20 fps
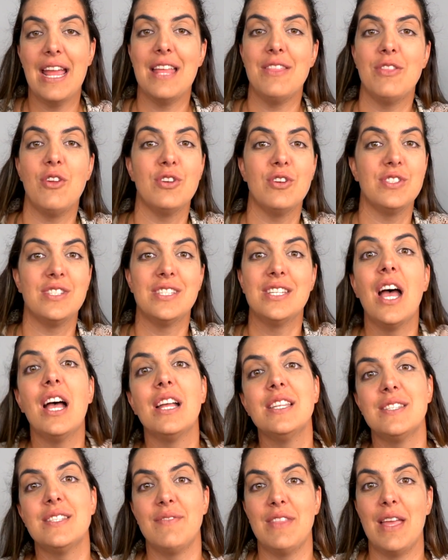And there's
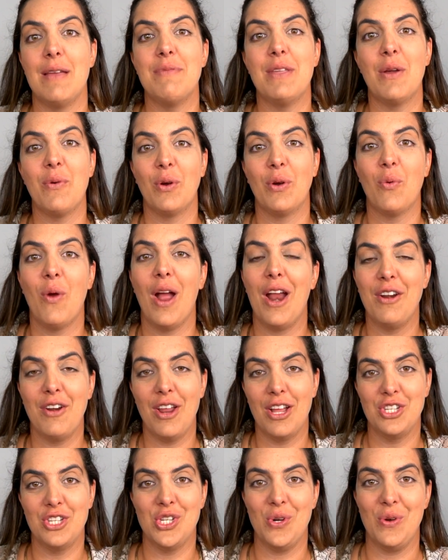tons of them that require
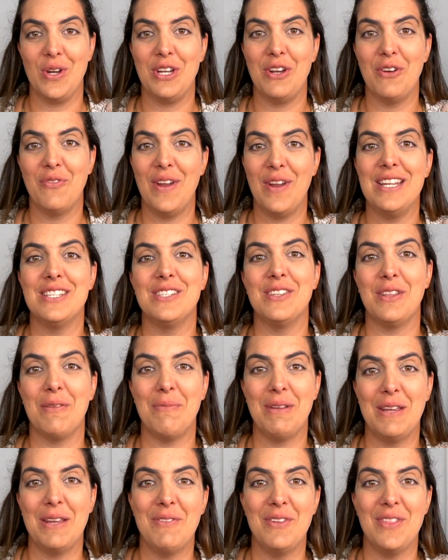not showing your face. So let
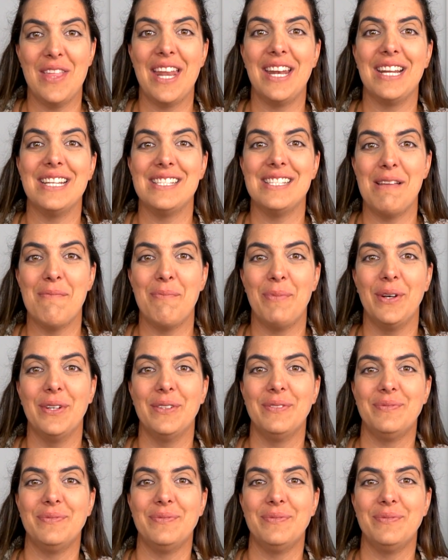me give you that example.